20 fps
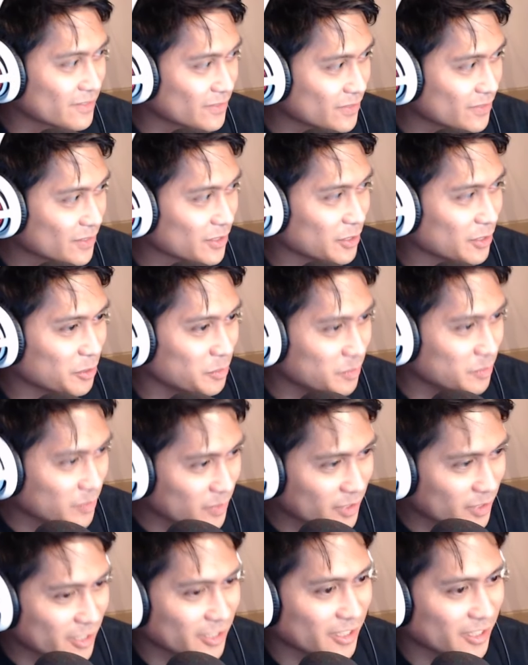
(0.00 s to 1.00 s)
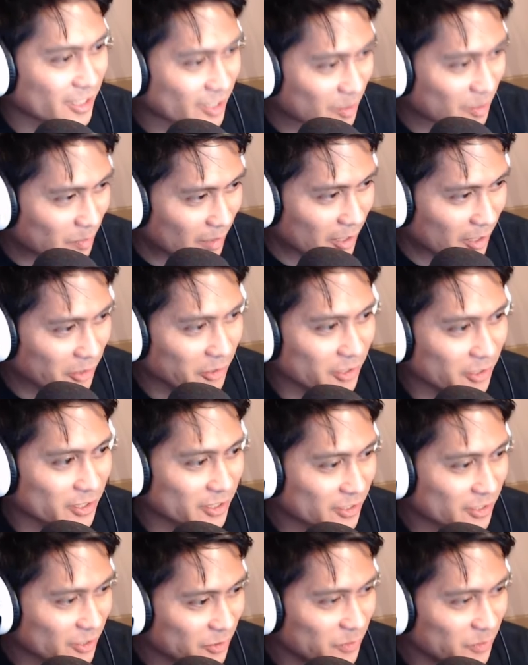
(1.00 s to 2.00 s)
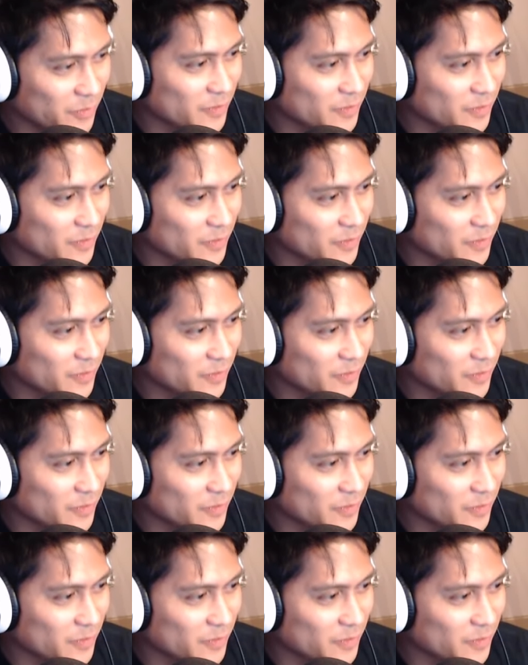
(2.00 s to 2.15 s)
Oh, she's got some lyrics too.